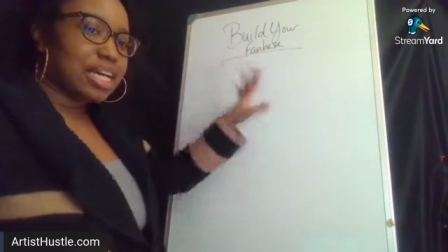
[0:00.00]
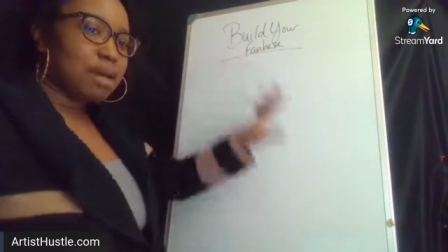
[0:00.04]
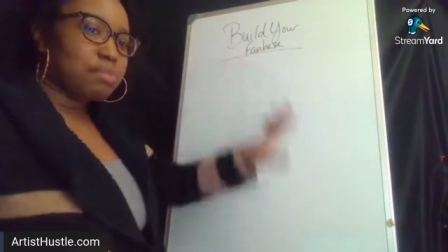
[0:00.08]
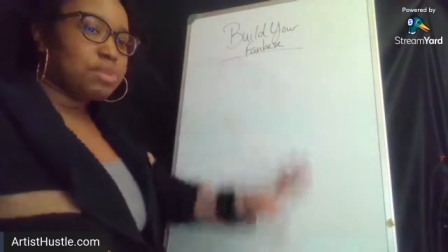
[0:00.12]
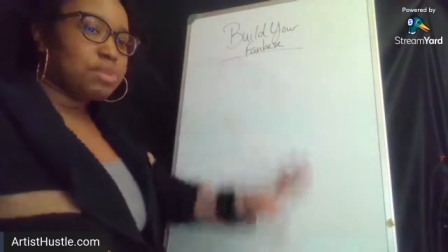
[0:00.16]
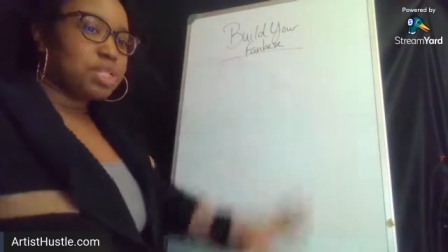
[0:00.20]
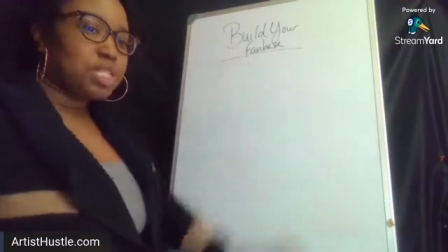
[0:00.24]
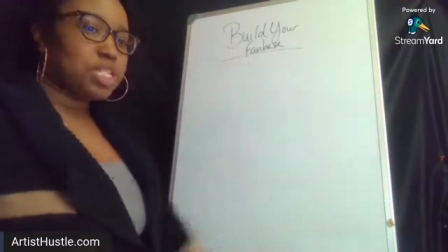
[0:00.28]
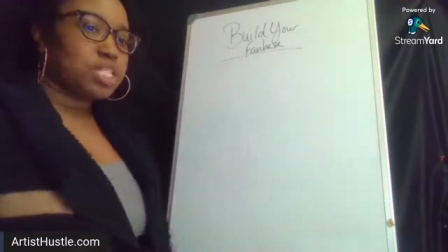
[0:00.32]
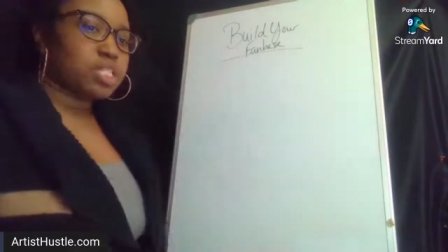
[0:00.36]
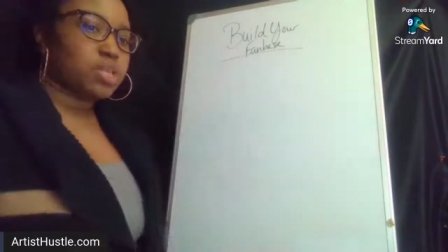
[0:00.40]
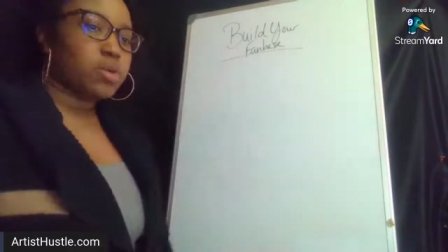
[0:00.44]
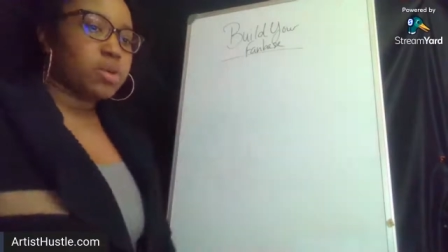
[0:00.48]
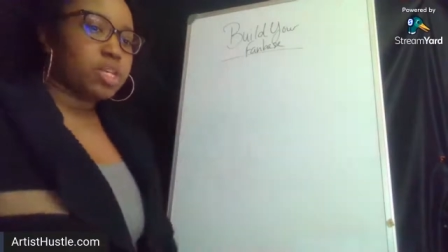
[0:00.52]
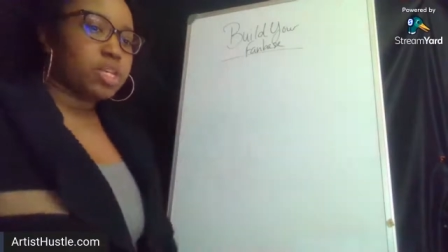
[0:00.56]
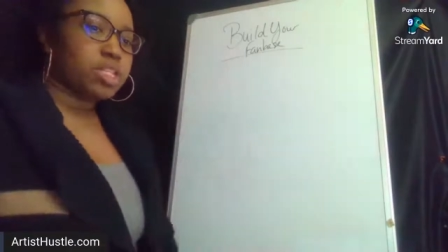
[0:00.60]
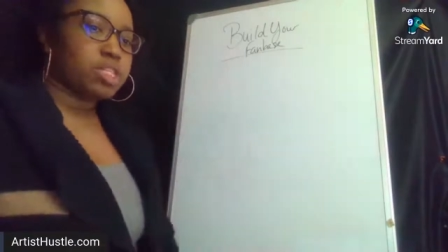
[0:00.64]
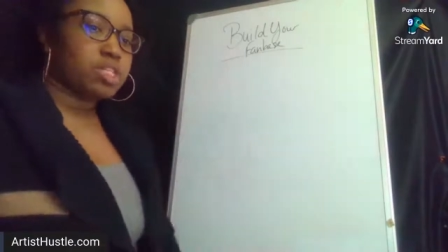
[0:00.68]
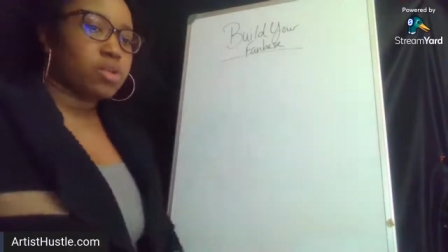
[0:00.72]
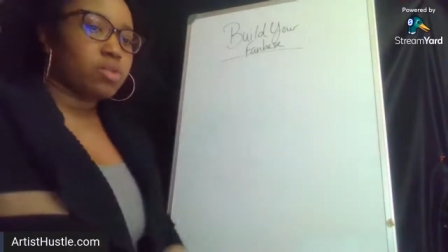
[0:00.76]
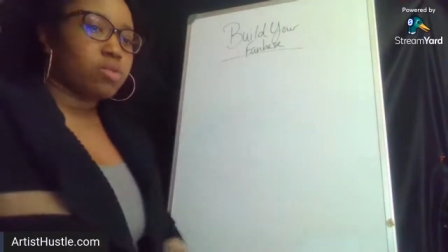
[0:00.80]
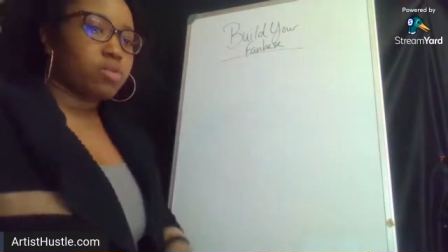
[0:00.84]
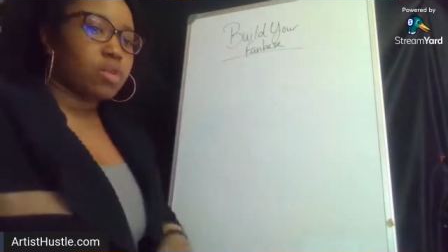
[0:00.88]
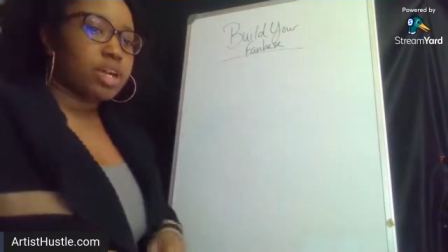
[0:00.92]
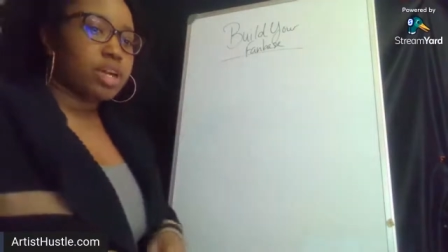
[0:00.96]
I'm just going
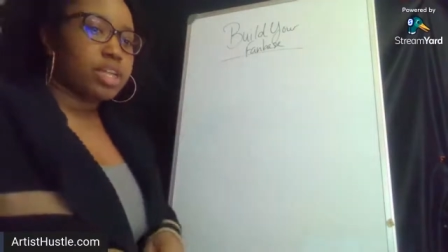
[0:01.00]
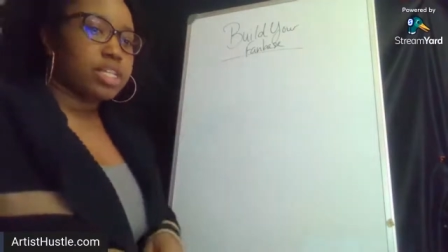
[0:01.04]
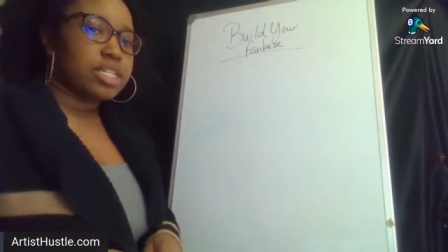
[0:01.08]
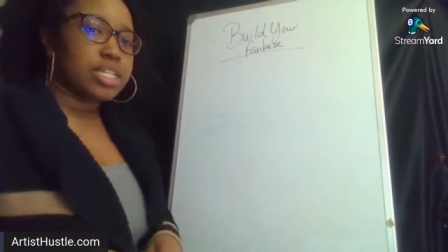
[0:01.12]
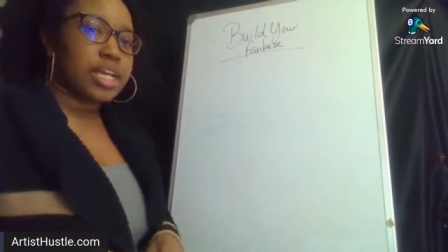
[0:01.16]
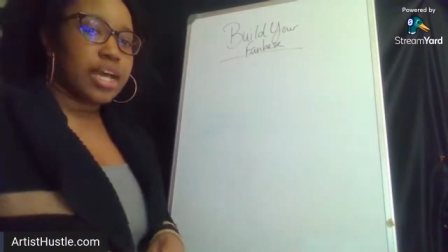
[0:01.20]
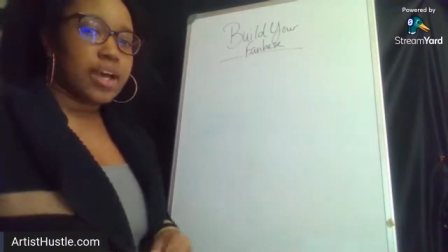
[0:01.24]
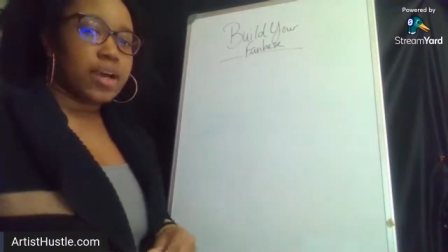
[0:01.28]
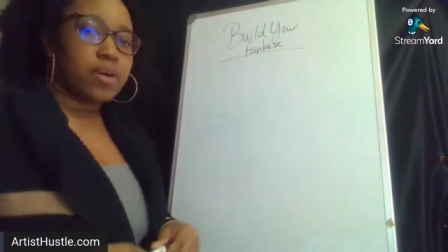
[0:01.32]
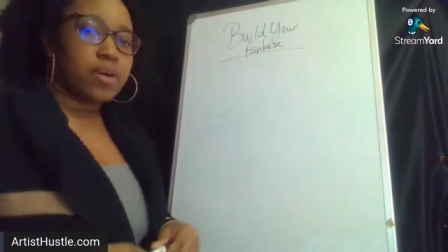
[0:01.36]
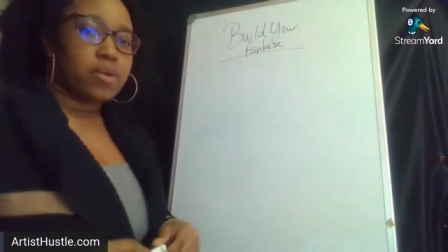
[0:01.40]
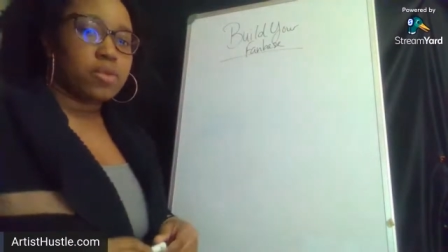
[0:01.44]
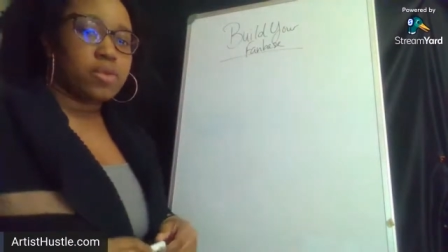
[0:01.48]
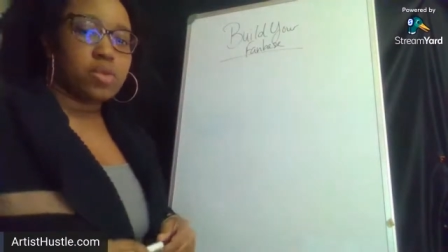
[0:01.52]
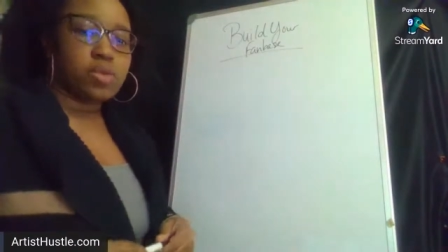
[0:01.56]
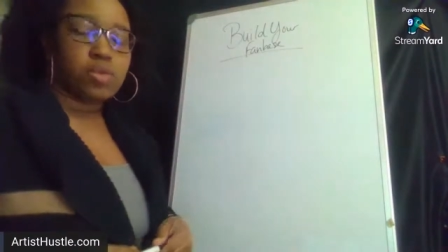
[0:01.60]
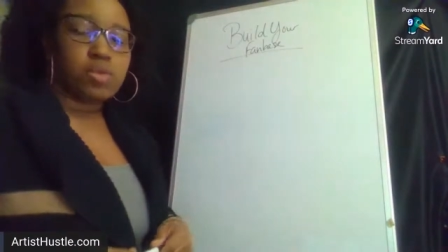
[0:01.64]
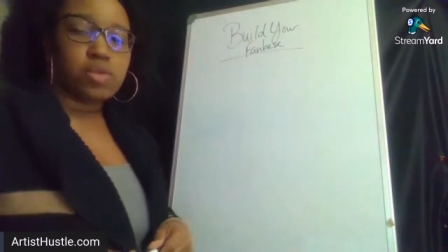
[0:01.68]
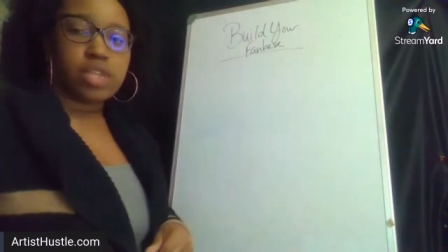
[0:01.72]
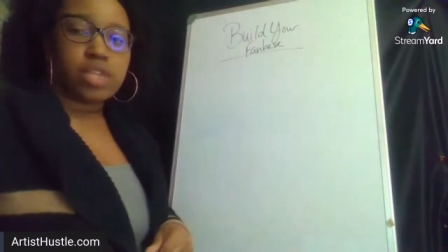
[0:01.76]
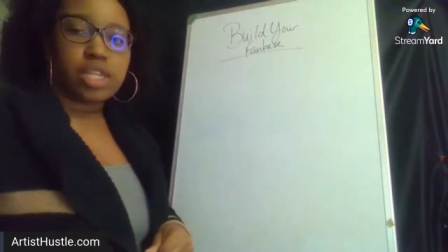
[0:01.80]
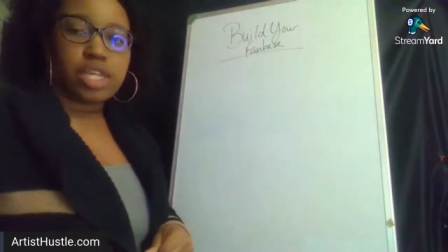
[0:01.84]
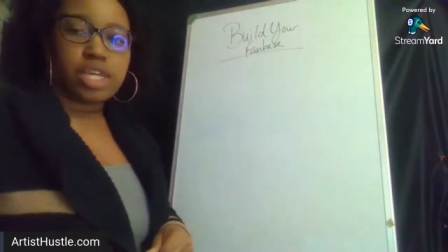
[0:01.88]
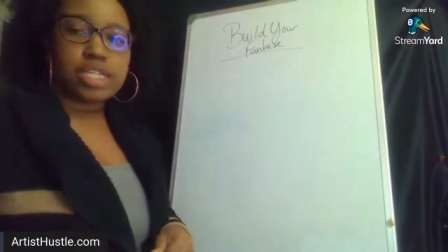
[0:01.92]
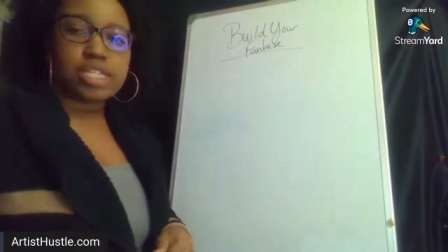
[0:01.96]
to run down
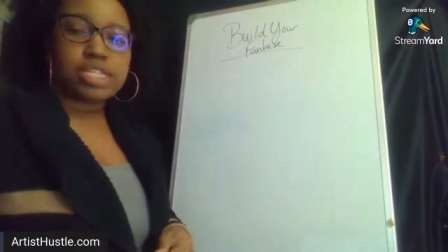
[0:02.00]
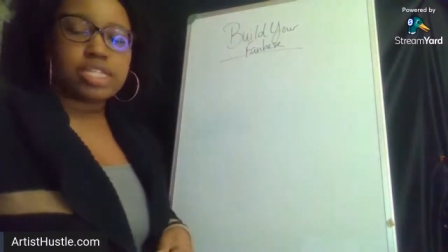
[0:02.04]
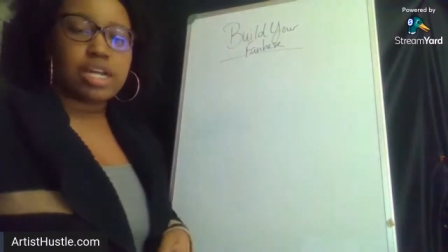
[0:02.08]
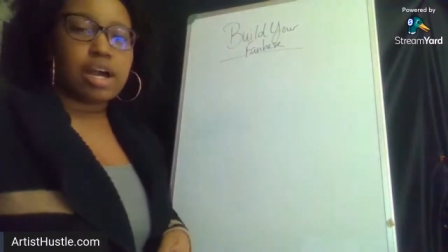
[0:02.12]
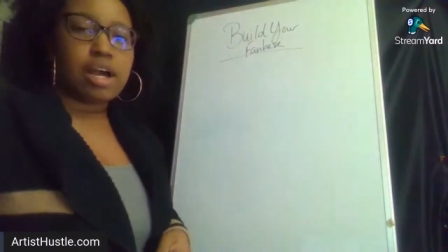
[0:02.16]
through this.